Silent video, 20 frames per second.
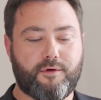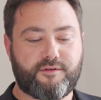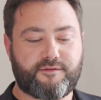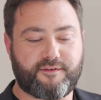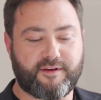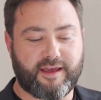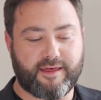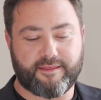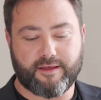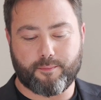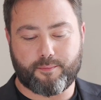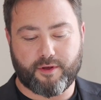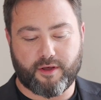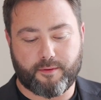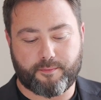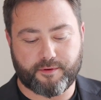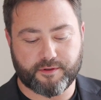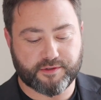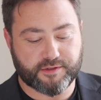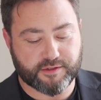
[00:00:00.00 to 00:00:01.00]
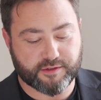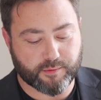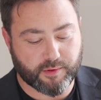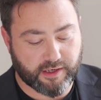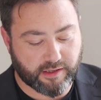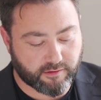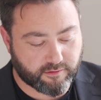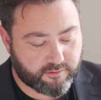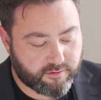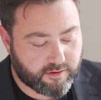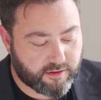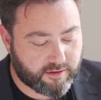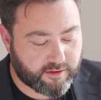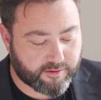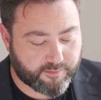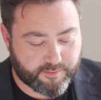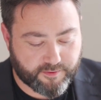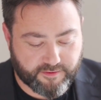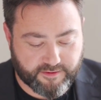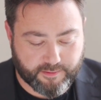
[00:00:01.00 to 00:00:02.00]
always forget their purpose as well.
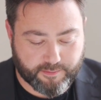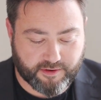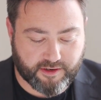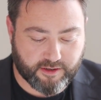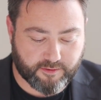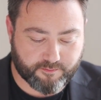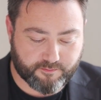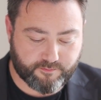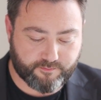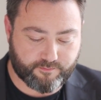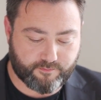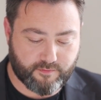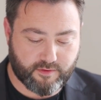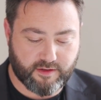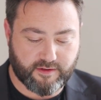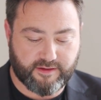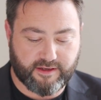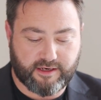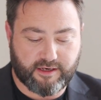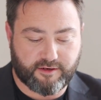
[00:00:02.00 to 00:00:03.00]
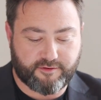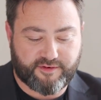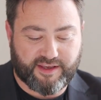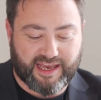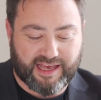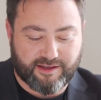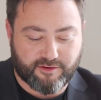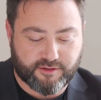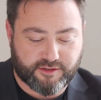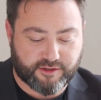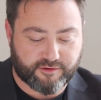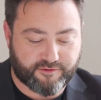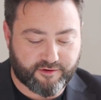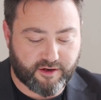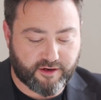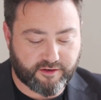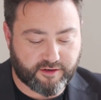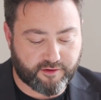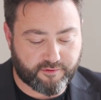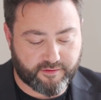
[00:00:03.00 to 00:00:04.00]
They kind of
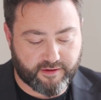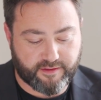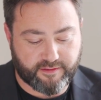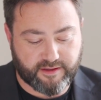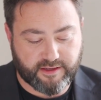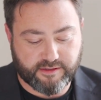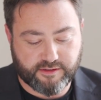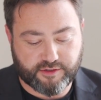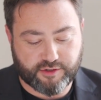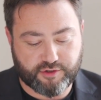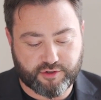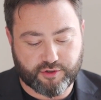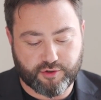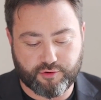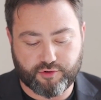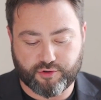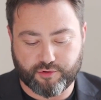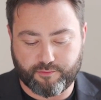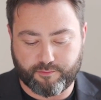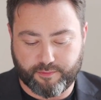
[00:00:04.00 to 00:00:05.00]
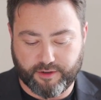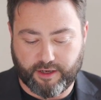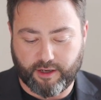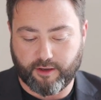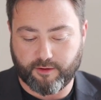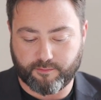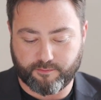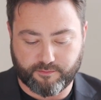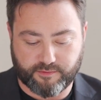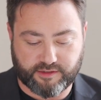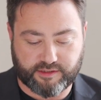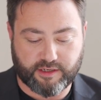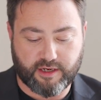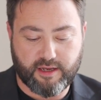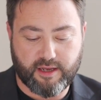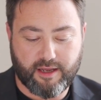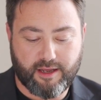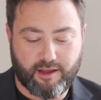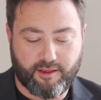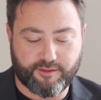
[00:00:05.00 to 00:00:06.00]
calcify, don't they? The institution becomes
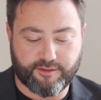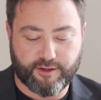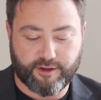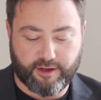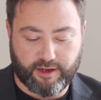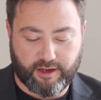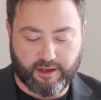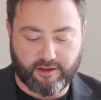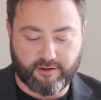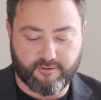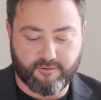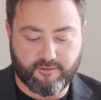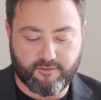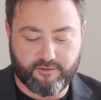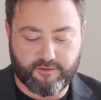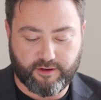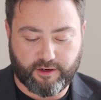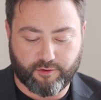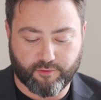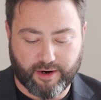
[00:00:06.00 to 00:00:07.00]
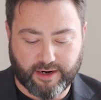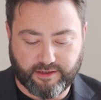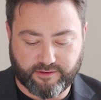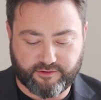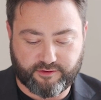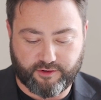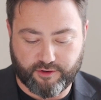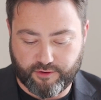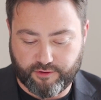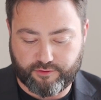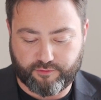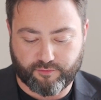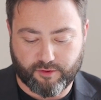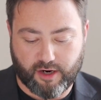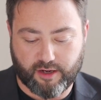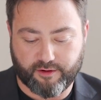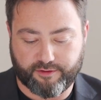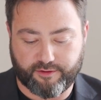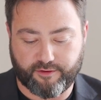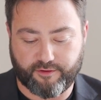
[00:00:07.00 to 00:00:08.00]
the great good
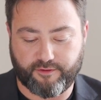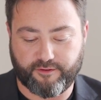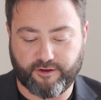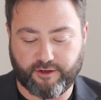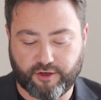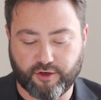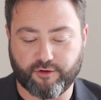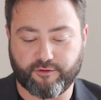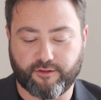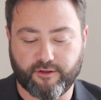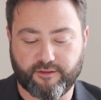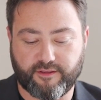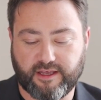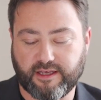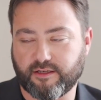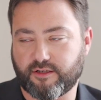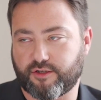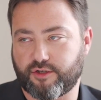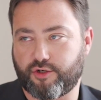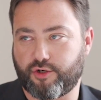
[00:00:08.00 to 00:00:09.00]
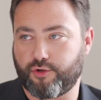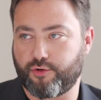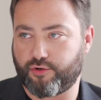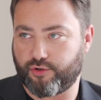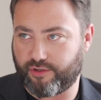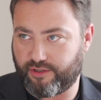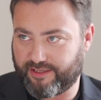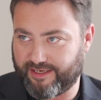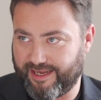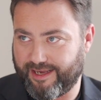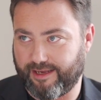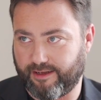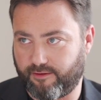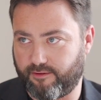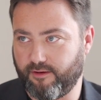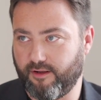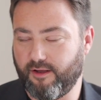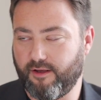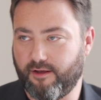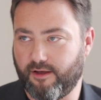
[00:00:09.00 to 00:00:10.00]
rather than the good that the institution
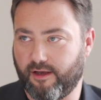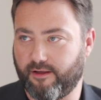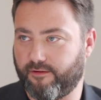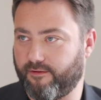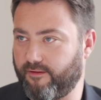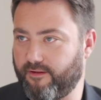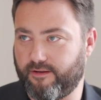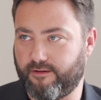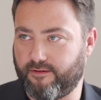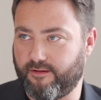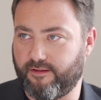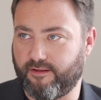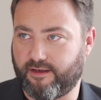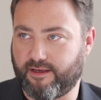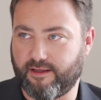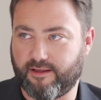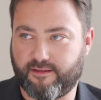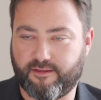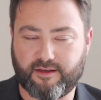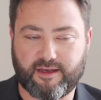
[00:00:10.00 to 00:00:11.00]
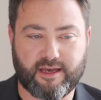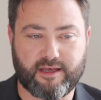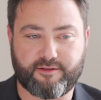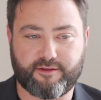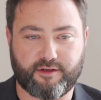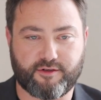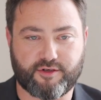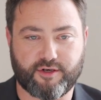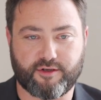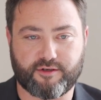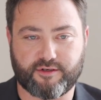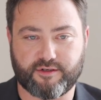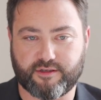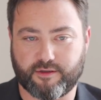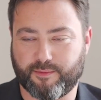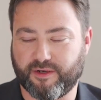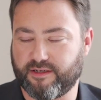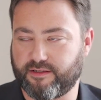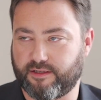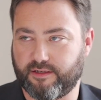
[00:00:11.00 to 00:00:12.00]
did. The Catholic Church is
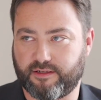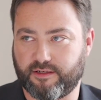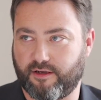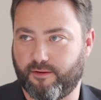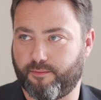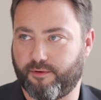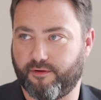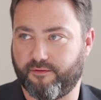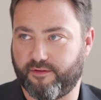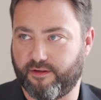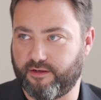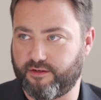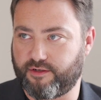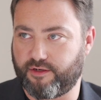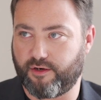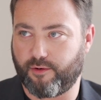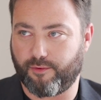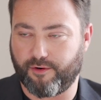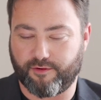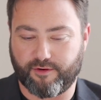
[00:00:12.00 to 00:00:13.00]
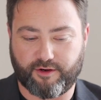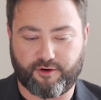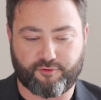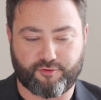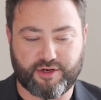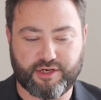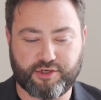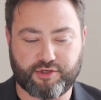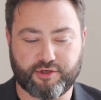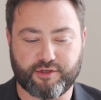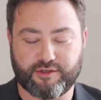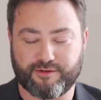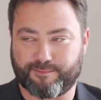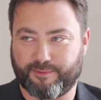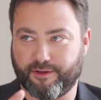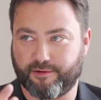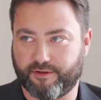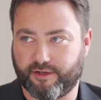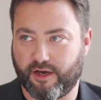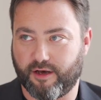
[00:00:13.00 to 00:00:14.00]
the best example of this, where accretions
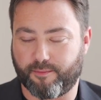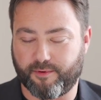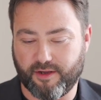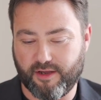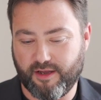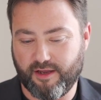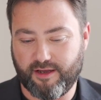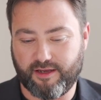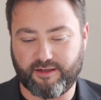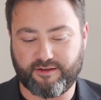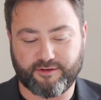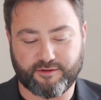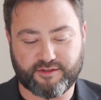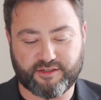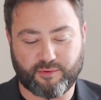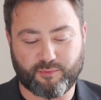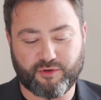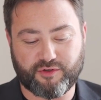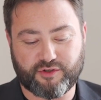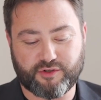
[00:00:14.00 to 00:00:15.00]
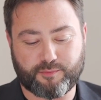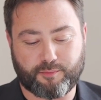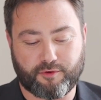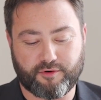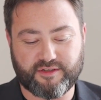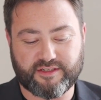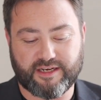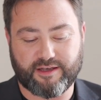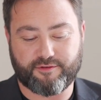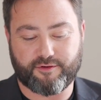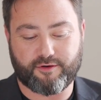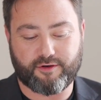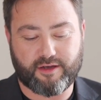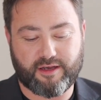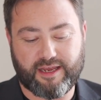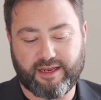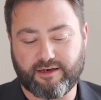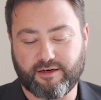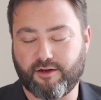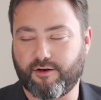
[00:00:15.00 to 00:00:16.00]
build up until someone just points out that,
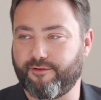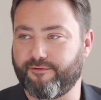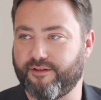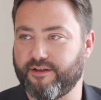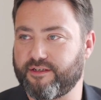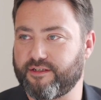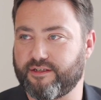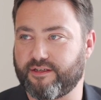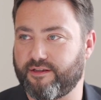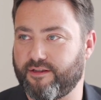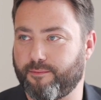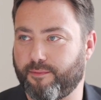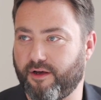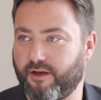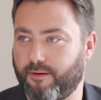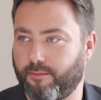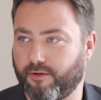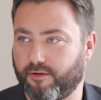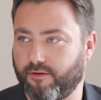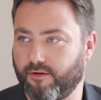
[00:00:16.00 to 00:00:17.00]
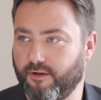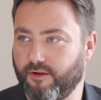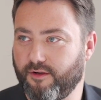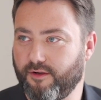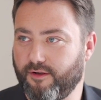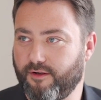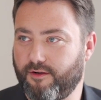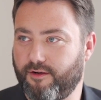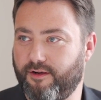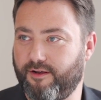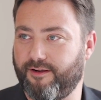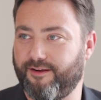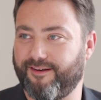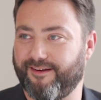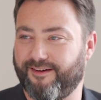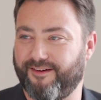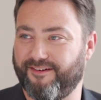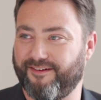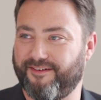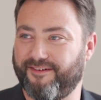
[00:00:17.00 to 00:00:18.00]
hey, none of this is in the Bible. Yeah.
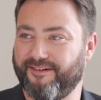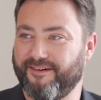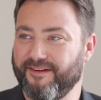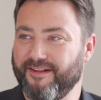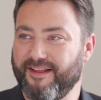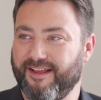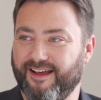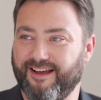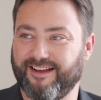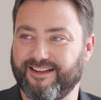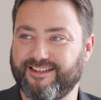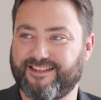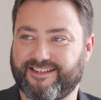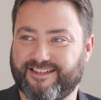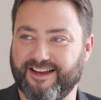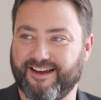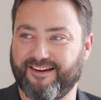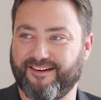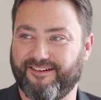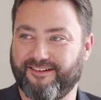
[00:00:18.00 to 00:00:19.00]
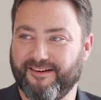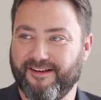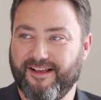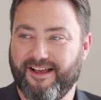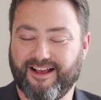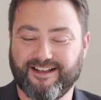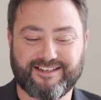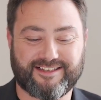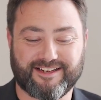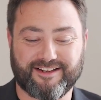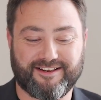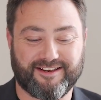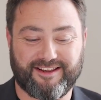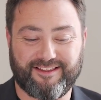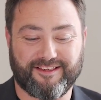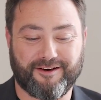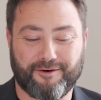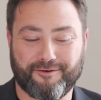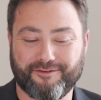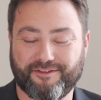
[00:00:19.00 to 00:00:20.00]
And
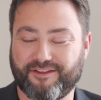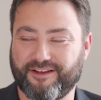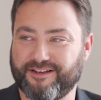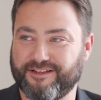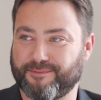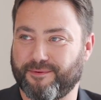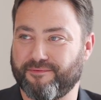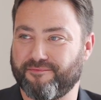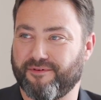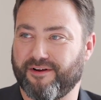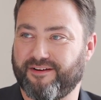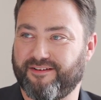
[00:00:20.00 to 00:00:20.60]
suddenly the whole thing's been